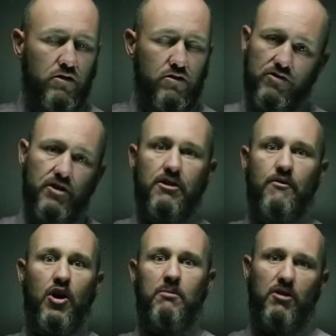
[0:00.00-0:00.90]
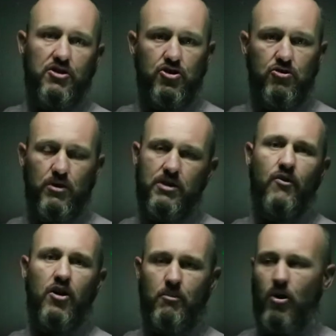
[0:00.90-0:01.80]
So instead of dividing by 2, we're
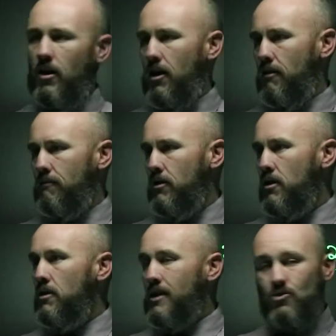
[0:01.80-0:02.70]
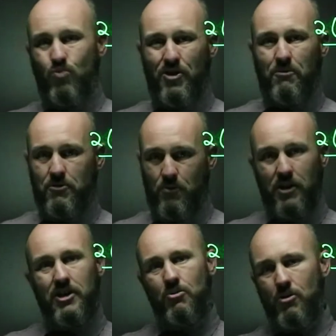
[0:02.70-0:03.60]
dividing by half. That's one option. We
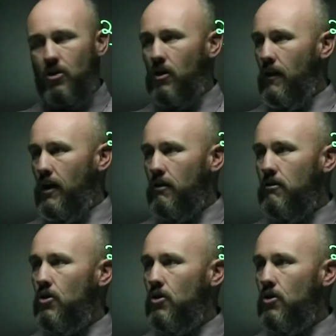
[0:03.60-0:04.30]
could deal with it like that.